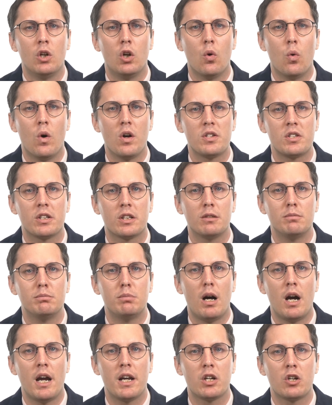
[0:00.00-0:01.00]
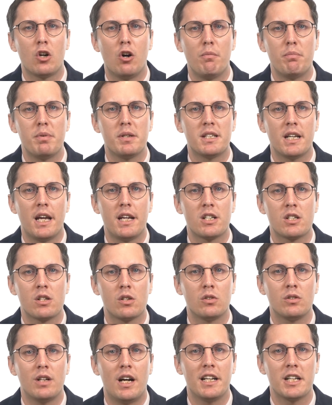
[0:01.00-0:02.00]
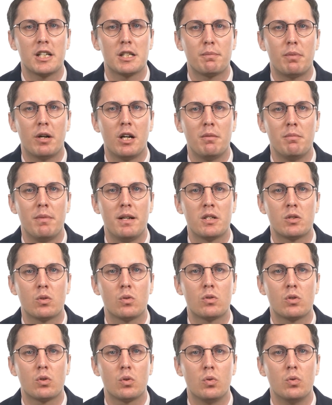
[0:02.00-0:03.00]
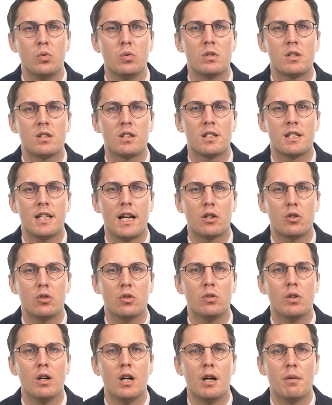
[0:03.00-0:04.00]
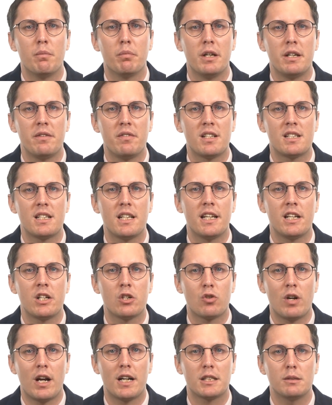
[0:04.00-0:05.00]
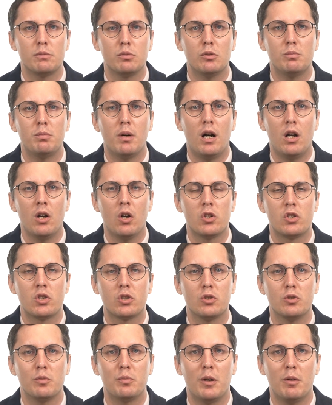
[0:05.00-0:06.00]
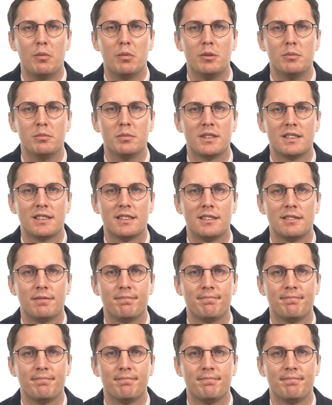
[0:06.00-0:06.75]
who want to combine computational and experimental tools to tackle previously intractable biological problems.